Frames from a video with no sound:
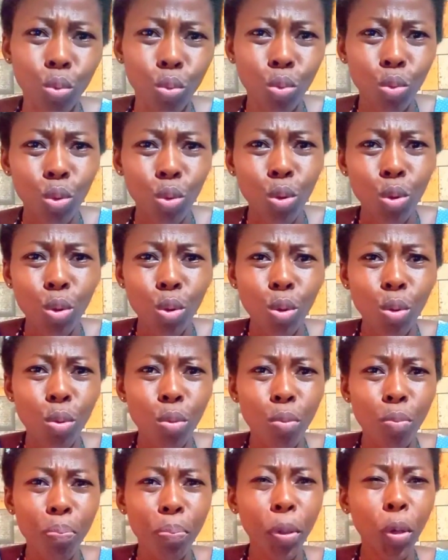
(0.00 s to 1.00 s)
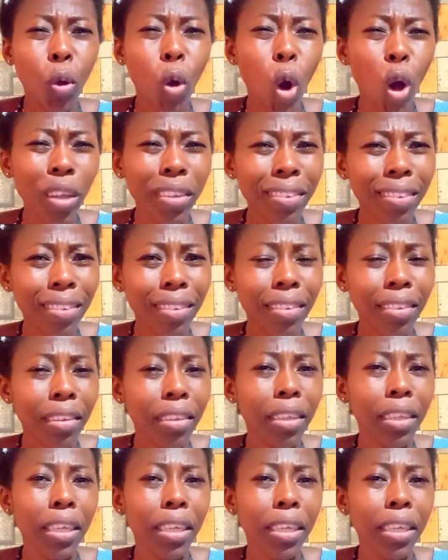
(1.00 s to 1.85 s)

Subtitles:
you, because